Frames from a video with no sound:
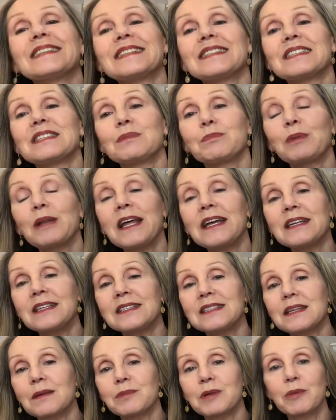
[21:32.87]

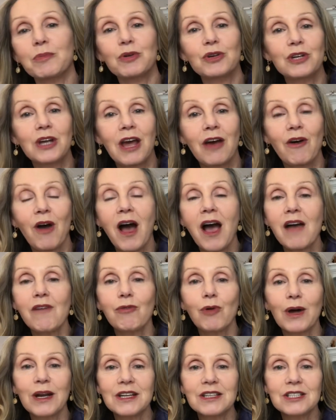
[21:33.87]
Splendid September. Now, I've
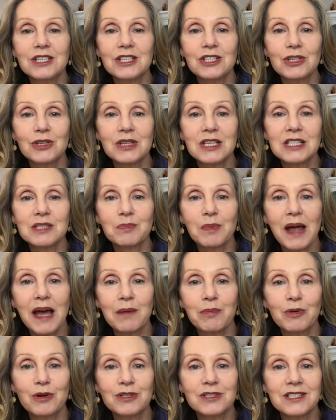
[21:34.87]
wanted to do these
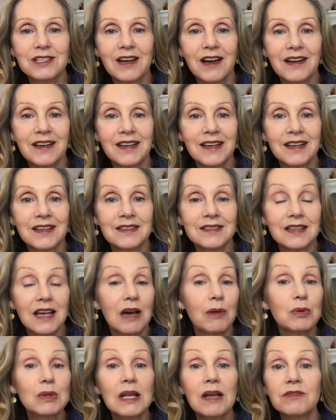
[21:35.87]
blackbird stockings.
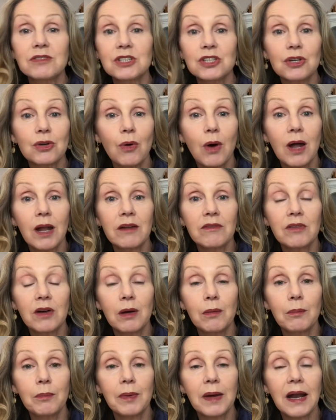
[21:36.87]
I would love to do all of
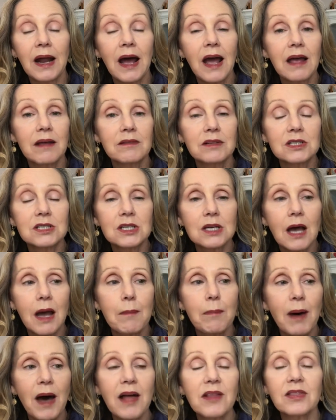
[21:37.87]
them, but I, I
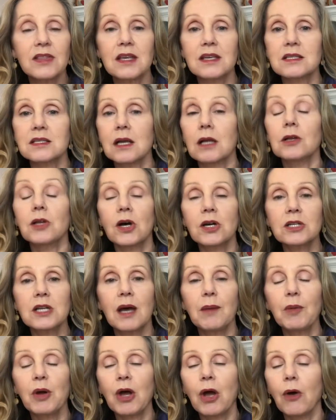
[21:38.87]
bought this a long
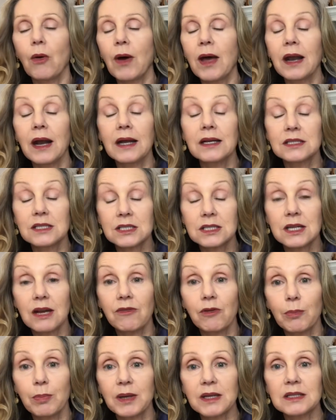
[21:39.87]
time ago and I just
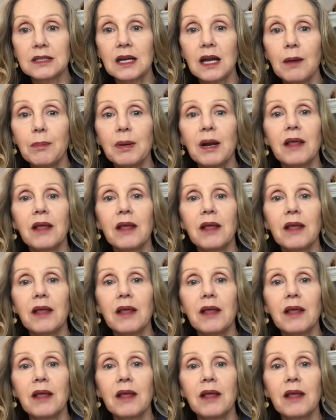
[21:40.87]
never picked it up.